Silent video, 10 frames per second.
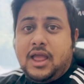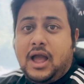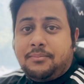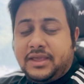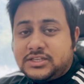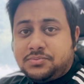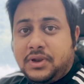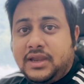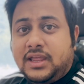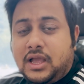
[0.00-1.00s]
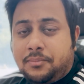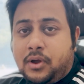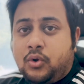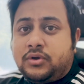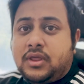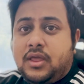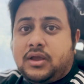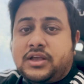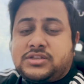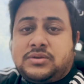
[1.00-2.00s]
i'm explaining about
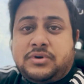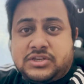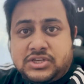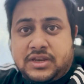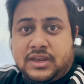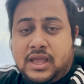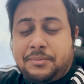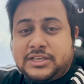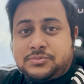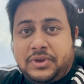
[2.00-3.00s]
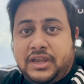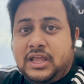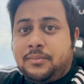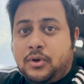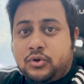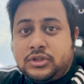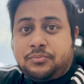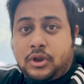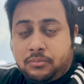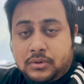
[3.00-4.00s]
customer churning i'm explaining about the
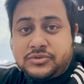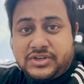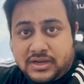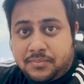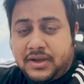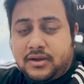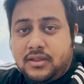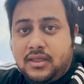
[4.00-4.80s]
problem statement